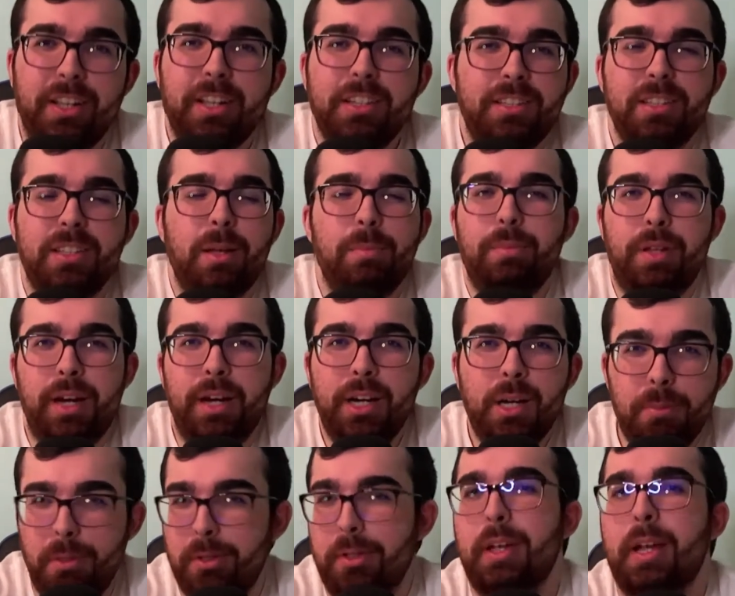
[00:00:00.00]
This is a
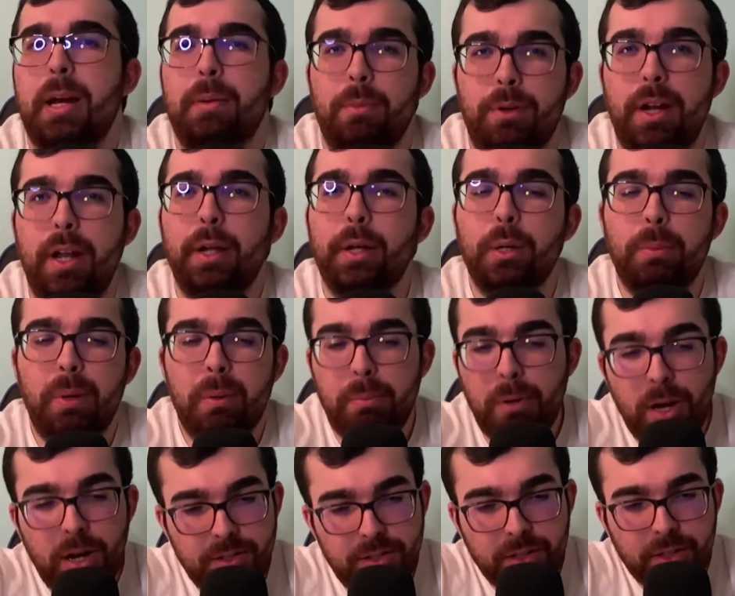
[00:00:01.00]
terrible camera angle. But
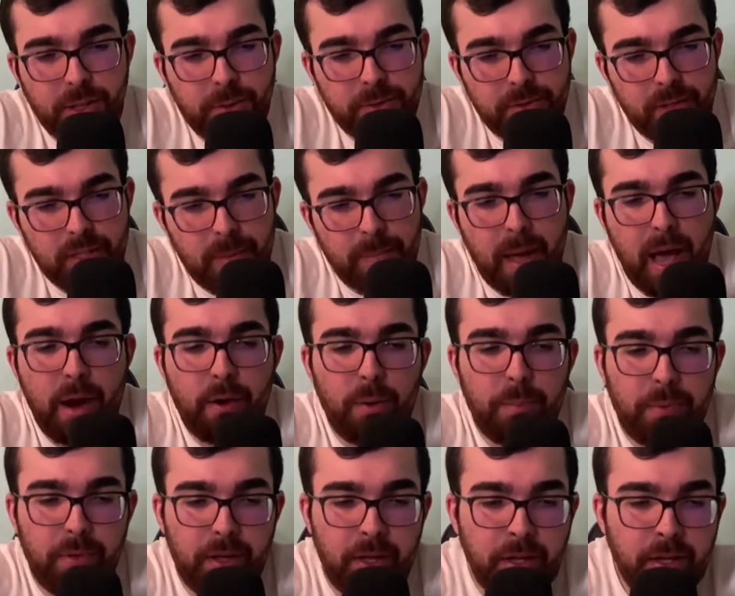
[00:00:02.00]
Boston goes on the power
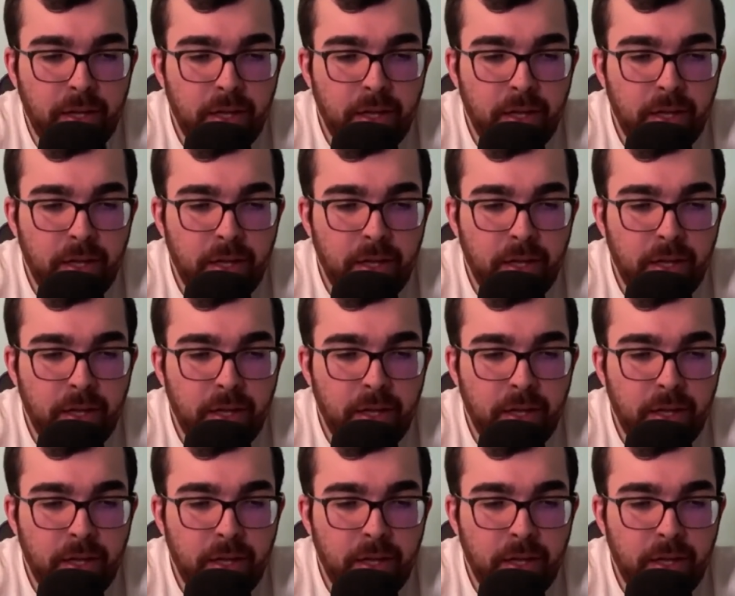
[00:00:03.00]
play.